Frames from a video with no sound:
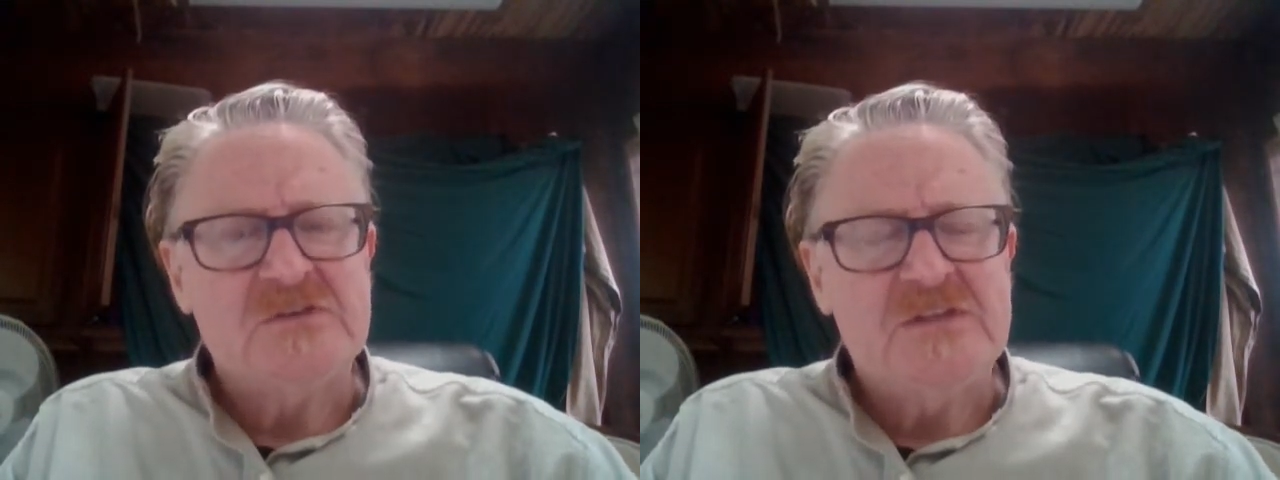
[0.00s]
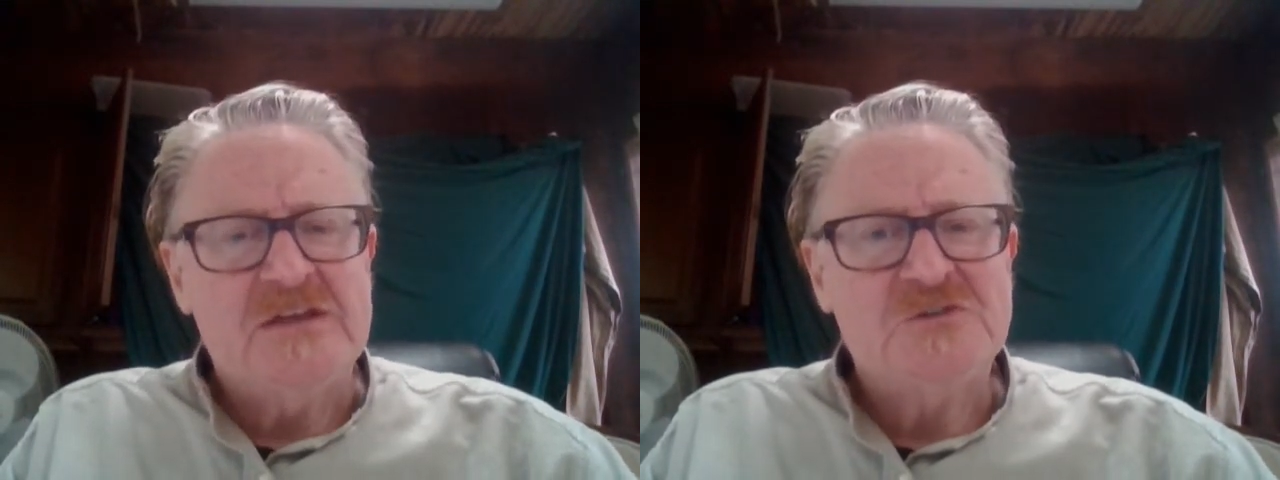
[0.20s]

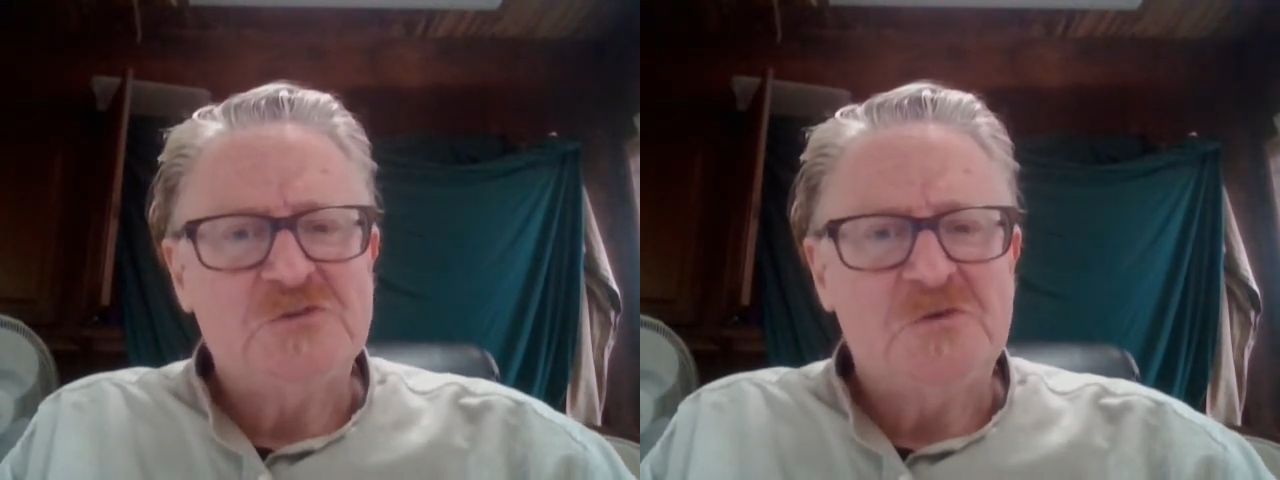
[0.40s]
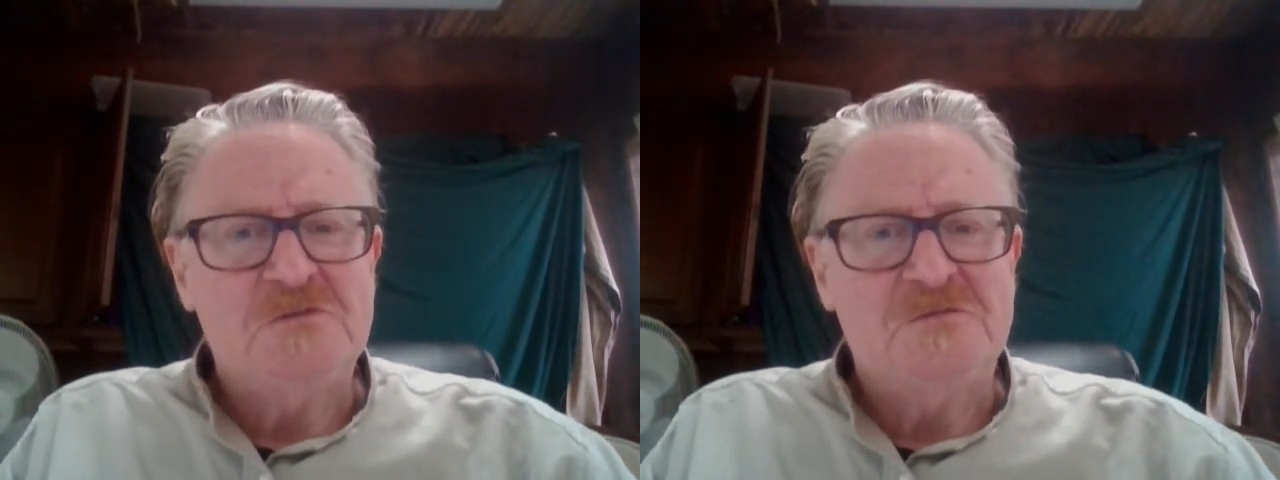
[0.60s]
So they
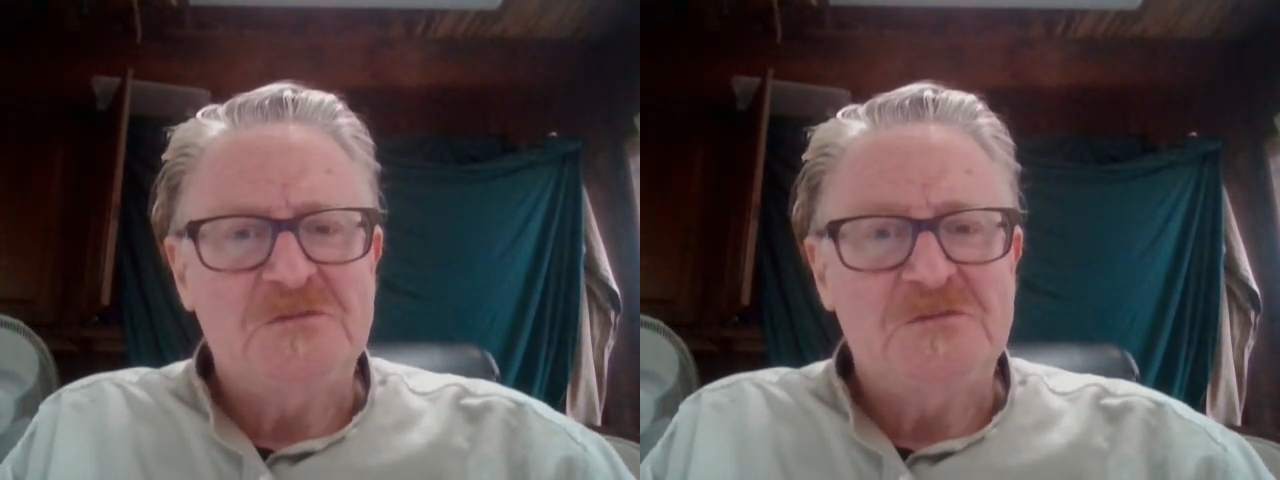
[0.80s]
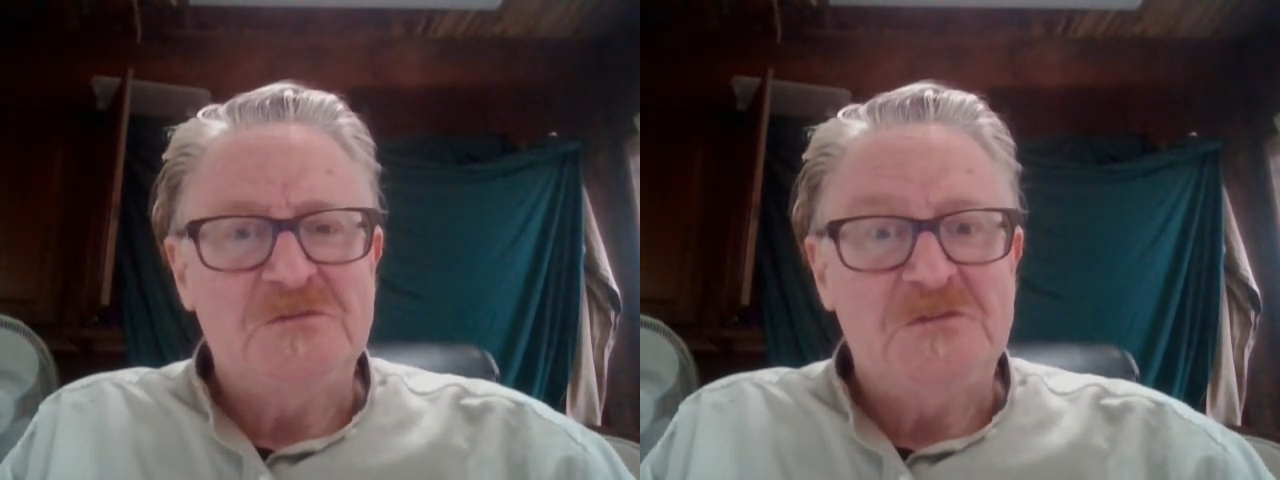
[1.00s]
just sort of
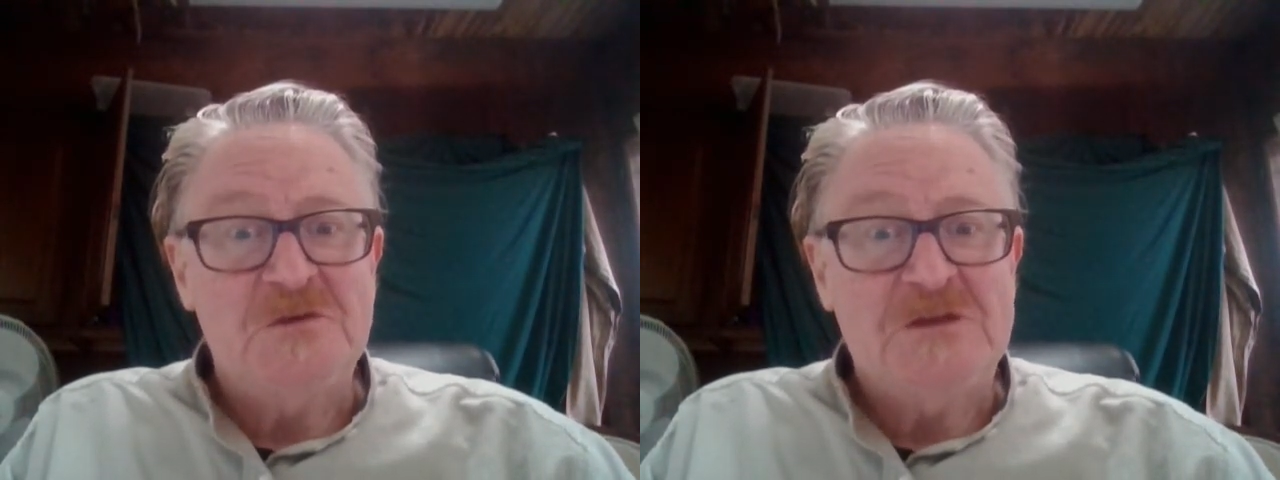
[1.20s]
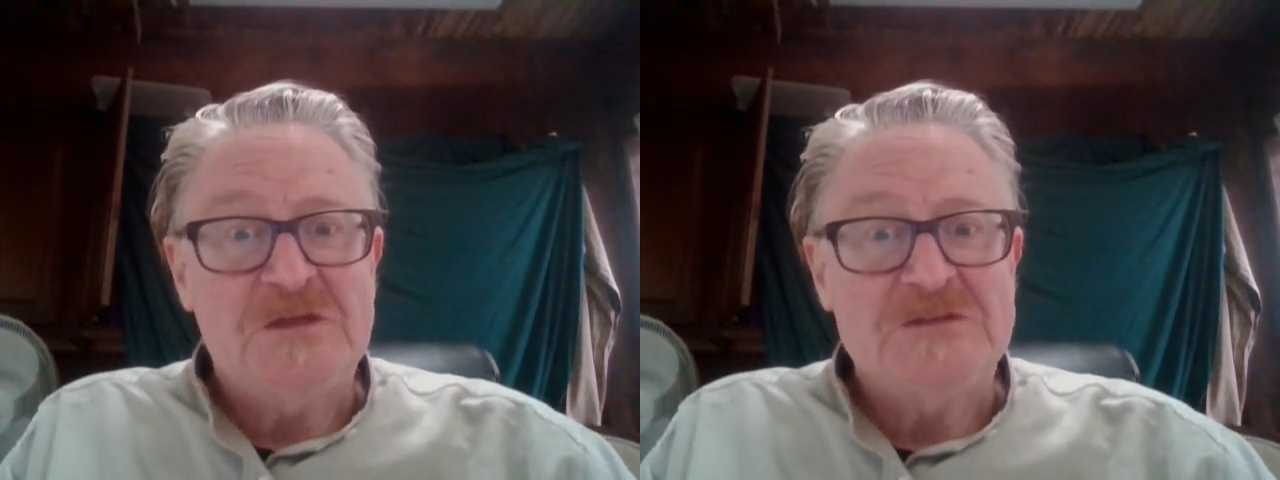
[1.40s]

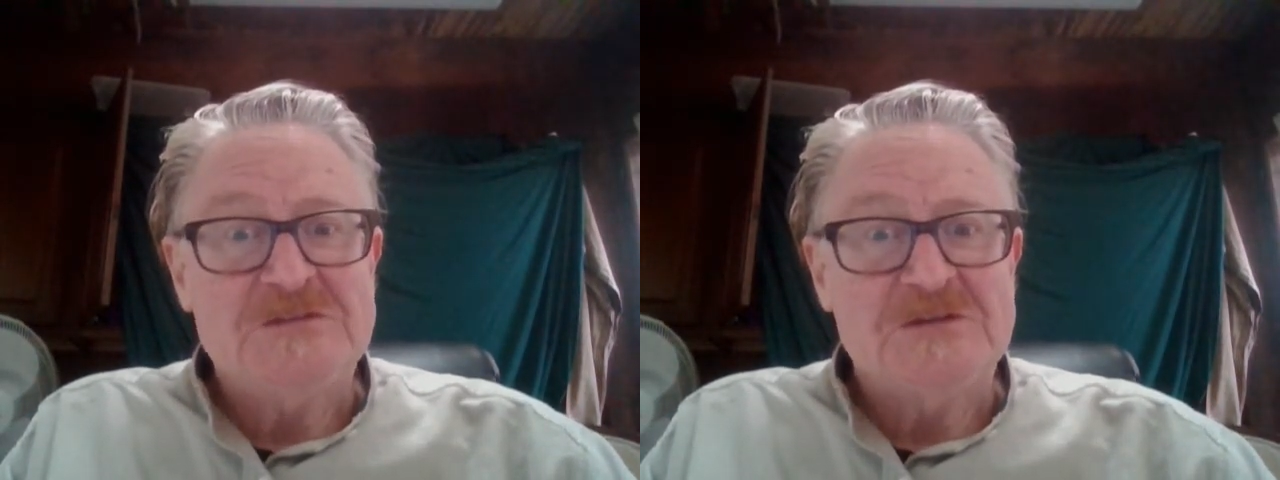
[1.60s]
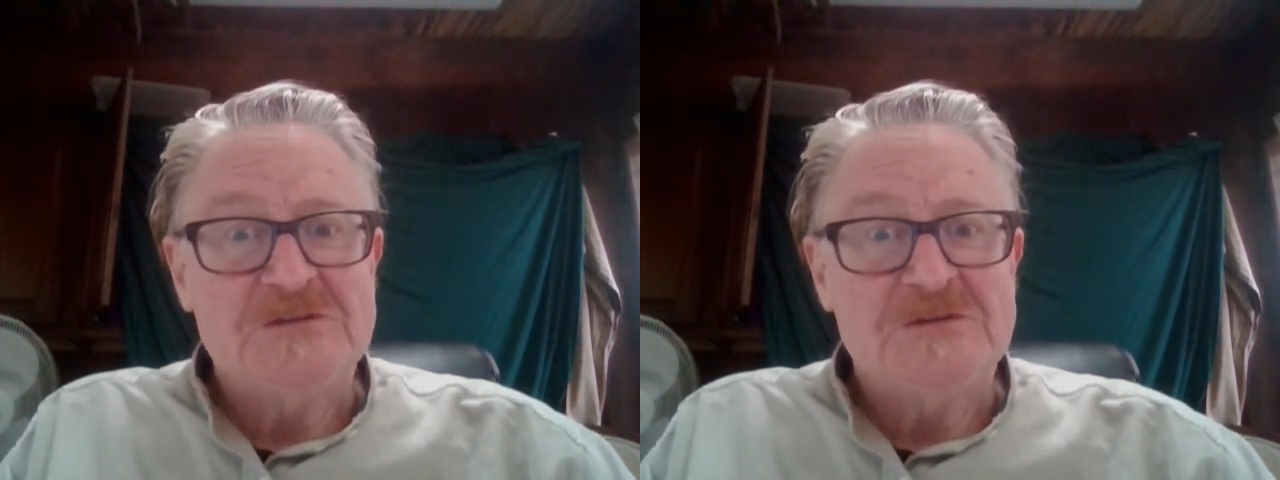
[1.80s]
look at
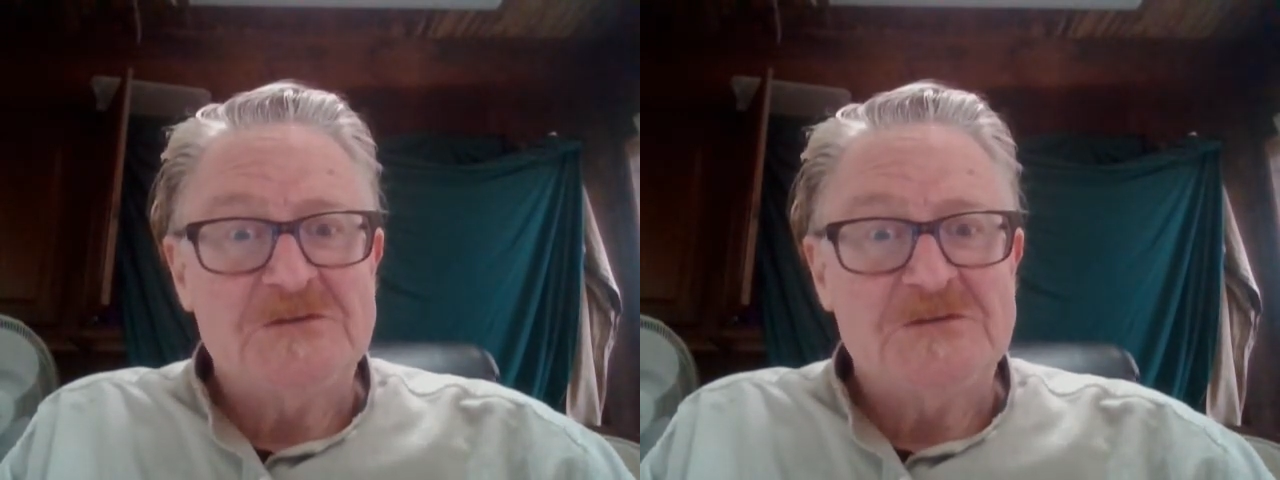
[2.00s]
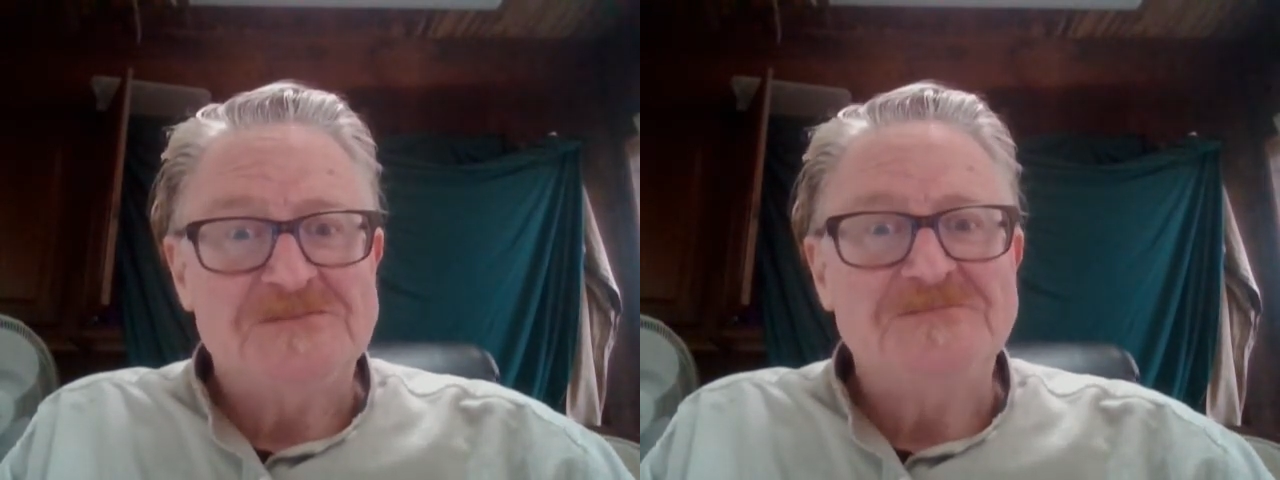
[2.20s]
each
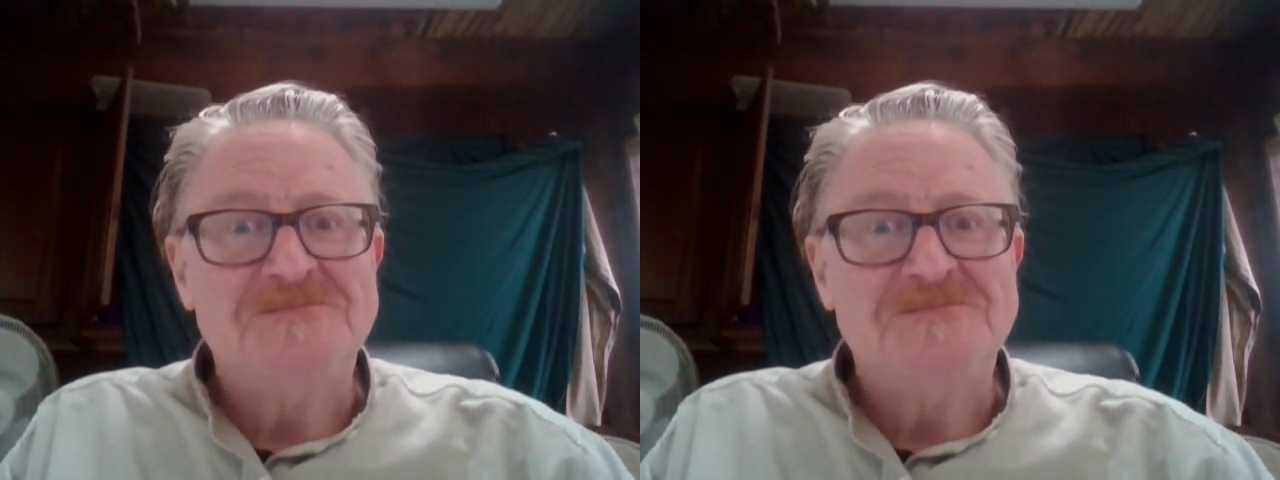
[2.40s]
other